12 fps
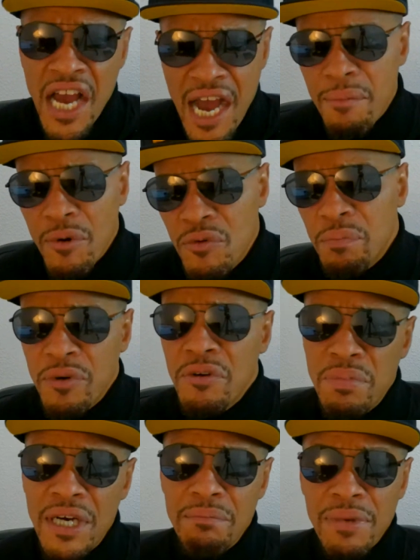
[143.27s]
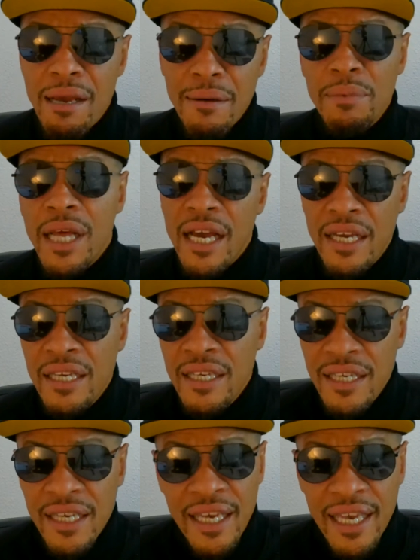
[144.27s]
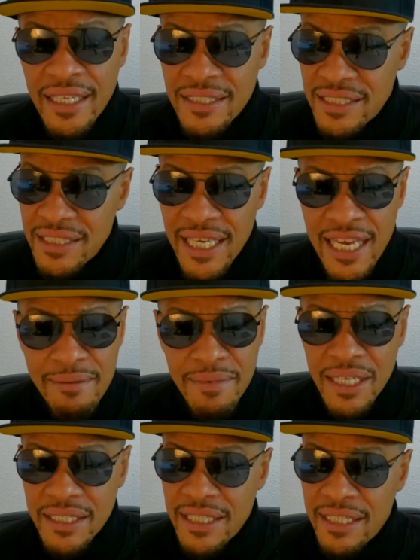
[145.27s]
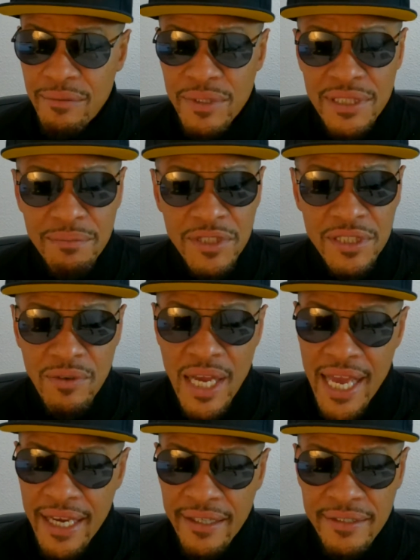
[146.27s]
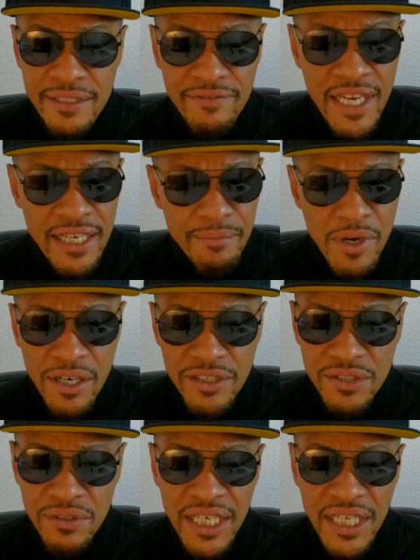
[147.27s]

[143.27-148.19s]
I'm going to whoop her butt, blah, blah, blah and she came out there with some swagger, Savannah Marshall.